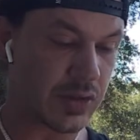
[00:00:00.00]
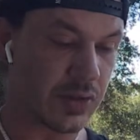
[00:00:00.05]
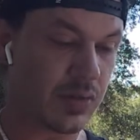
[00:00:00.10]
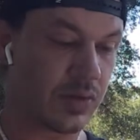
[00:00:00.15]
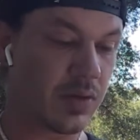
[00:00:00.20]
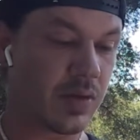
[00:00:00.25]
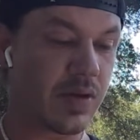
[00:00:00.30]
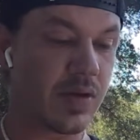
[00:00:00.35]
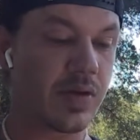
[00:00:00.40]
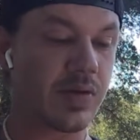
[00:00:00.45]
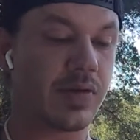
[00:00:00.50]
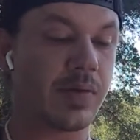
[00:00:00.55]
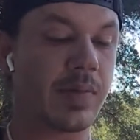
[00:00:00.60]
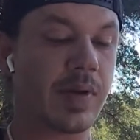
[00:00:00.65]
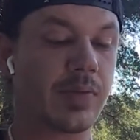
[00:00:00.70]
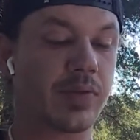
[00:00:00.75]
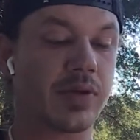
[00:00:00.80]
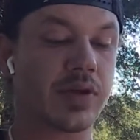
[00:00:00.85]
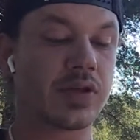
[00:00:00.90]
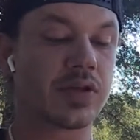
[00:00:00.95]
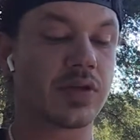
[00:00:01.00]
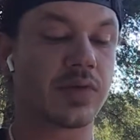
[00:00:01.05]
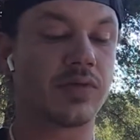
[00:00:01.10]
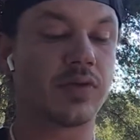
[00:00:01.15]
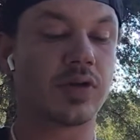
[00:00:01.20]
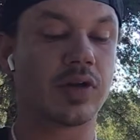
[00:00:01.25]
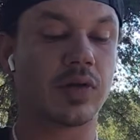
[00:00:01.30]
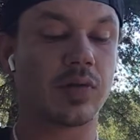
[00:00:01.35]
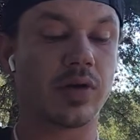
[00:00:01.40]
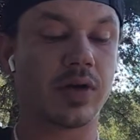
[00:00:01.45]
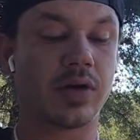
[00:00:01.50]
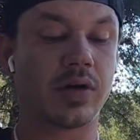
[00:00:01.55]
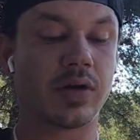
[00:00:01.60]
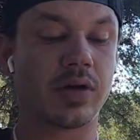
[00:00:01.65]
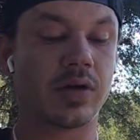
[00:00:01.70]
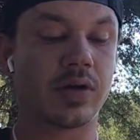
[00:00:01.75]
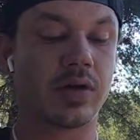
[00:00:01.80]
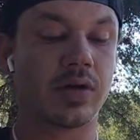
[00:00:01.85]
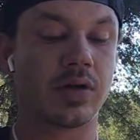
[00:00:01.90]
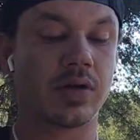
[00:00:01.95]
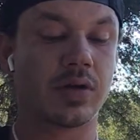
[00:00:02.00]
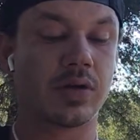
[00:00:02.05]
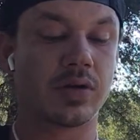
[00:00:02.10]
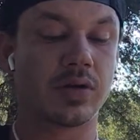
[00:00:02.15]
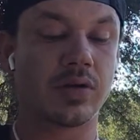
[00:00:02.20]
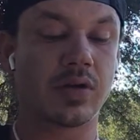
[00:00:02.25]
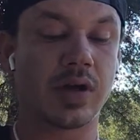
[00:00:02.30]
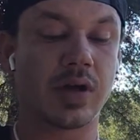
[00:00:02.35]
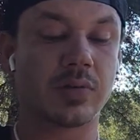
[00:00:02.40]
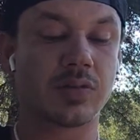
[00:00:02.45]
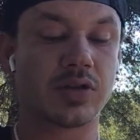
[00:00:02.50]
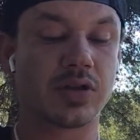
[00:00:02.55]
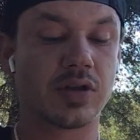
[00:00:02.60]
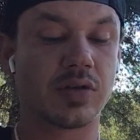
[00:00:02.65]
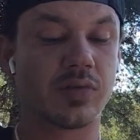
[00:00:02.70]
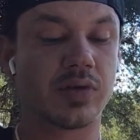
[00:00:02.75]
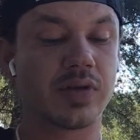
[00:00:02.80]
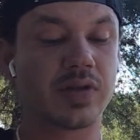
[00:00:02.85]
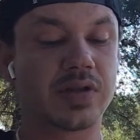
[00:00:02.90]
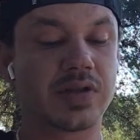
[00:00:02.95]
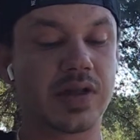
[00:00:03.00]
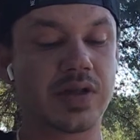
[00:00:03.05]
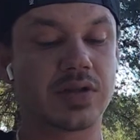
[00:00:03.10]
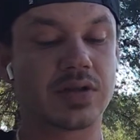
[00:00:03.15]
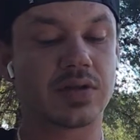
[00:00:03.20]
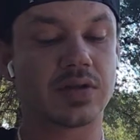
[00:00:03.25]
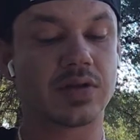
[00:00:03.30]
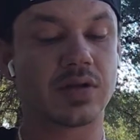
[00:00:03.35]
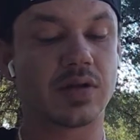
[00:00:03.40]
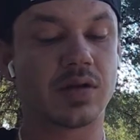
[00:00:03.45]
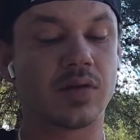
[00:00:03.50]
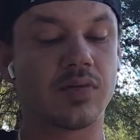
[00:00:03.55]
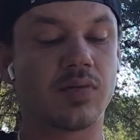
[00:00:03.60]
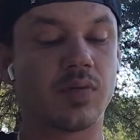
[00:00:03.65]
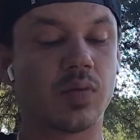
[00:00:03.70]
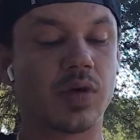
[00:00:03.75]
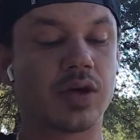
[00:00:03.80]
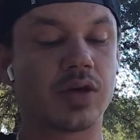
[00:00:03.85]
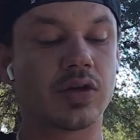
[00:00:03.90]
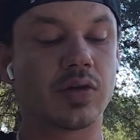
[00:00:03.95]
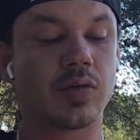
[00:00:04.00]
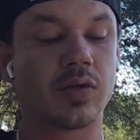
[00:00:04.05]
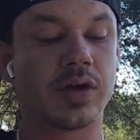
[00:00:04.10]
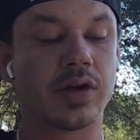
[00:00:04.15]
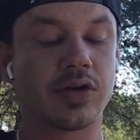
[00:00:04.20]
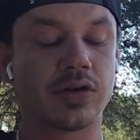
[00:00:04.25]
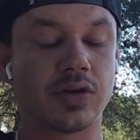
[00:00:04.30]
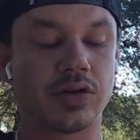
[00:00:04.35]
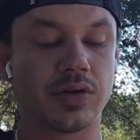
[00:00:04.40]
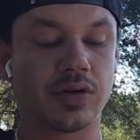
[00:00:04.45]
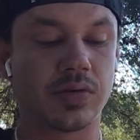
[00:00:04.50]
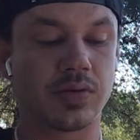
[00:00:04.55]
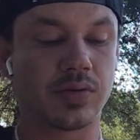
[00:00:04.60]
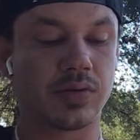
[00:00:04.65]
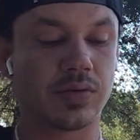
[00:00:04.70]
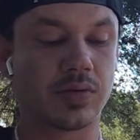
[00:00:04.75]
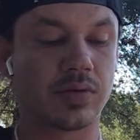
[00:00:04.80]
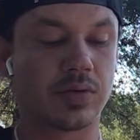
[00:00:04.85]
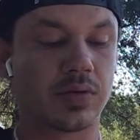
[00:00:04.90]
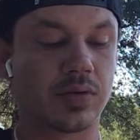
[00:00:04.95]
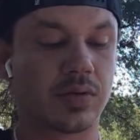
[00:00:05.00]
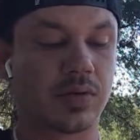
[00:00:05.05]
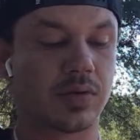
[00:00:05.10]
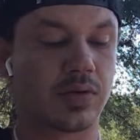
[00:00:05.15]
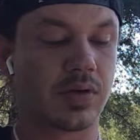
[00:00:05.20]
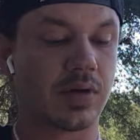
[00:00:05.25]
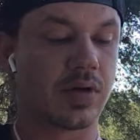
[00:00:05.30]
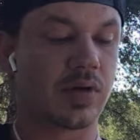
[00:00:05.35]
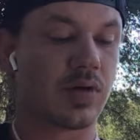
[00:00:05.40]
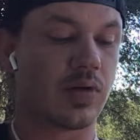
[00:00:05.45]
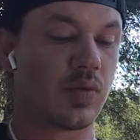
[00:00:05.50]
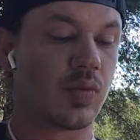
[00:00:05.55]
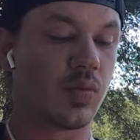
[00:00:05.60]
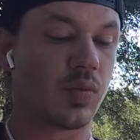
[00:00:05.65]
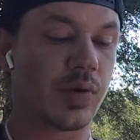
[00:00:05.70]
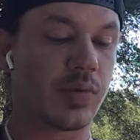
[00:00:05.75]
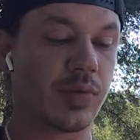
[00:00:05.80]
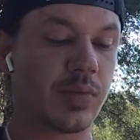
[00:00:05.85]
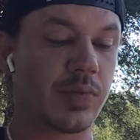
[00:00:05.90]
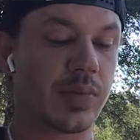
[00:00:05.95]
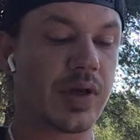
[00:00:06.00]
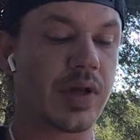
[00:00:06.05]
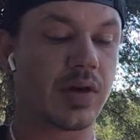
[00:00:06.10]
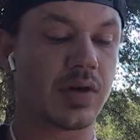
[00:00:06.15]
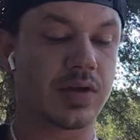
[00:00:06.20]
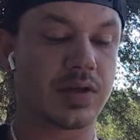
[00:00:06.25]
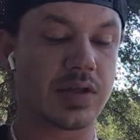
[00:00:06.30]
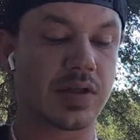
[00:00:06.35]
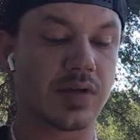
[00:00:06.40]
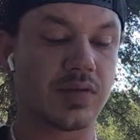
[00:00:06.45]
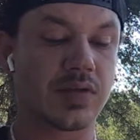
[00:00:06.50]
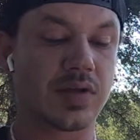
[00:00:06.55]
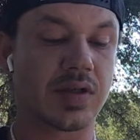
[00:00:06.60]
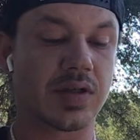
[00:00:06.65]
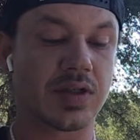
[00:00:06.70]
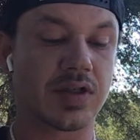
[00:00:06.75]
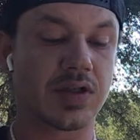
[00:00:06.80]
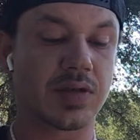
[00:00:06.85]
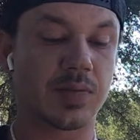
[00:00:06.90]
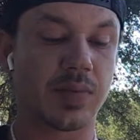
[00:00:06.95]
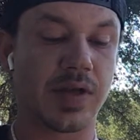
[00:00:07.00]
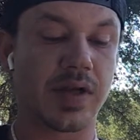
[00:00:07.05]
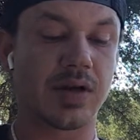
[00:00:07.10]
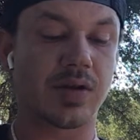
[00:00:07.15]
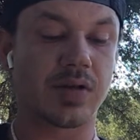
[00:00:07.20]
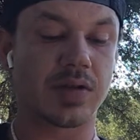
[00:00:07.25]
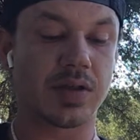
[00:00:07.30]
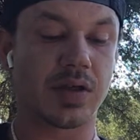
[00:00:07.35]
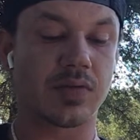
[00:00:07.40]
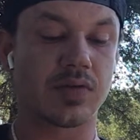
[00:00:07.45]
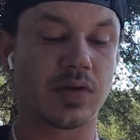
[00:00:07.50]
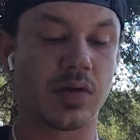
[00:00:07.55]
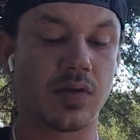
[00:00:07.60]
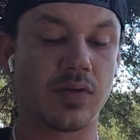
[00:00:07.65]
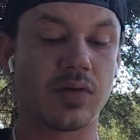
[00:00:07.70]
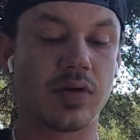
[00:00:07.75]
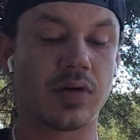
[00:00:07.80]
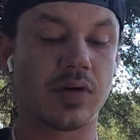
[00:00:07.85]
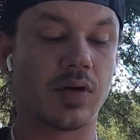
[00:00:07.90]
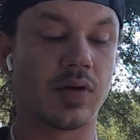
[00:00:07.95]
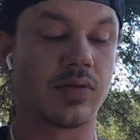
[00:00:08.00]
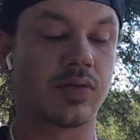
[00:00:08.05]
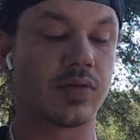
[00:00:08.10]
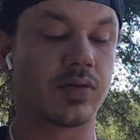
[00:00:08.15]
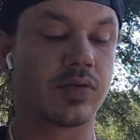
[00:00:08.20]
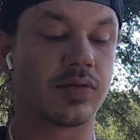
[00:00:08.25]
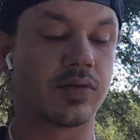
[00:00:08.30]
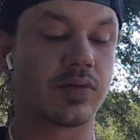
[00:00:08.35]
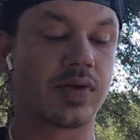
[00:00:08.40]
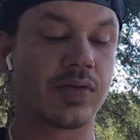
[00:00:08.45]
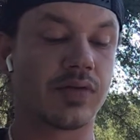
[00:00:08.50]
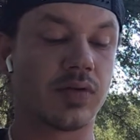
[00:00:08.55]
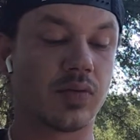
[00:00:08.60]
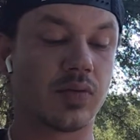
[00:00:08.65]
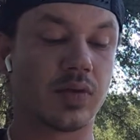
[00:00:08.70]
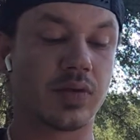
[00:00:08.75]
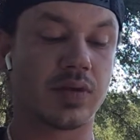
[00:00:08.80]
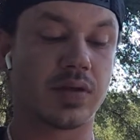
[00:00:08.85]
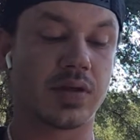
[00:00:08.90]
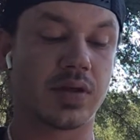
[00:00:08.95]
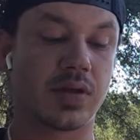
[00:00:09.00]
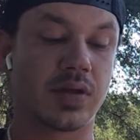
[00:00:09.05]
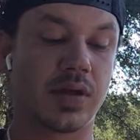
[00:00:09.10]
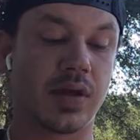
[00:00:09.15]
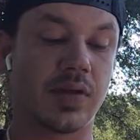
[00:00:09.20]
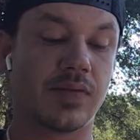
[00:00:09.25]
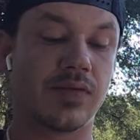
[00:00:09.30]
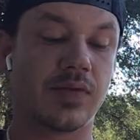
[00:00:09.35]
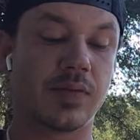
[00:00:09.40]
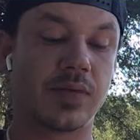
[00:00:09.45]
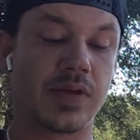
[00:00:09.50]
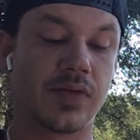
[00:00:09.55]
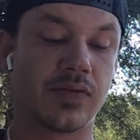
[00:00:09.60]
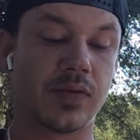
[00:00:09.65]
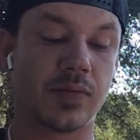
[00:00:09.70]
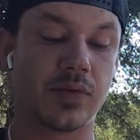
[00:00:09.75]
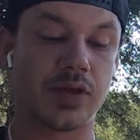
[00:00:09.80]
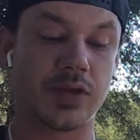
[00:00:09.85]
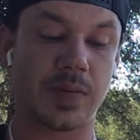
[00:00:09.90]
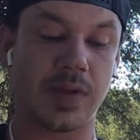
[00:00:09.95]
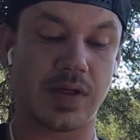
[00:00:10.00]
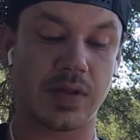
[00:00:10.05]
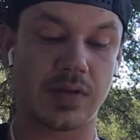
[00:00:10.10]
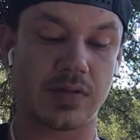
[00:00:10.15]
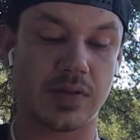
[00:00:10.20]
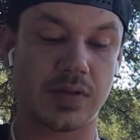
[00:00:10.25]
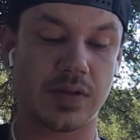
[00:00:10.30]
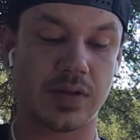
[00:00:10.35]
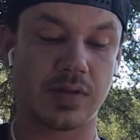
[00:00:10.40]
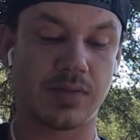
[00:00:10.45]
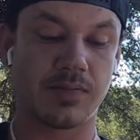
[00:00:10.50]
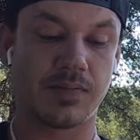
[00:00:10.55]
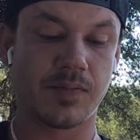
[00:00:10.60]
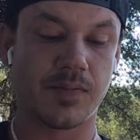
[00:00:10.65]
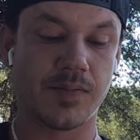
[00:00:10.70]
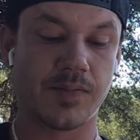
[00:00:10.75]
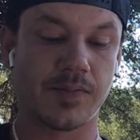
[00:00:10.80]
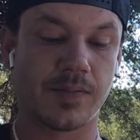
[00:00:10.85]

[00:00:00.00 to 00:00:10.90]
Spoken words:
into the memories of who you are, you come to the realizations of what you are here to do. We repeat ourselves and explain ourselves over and over through different words and from different perspectives.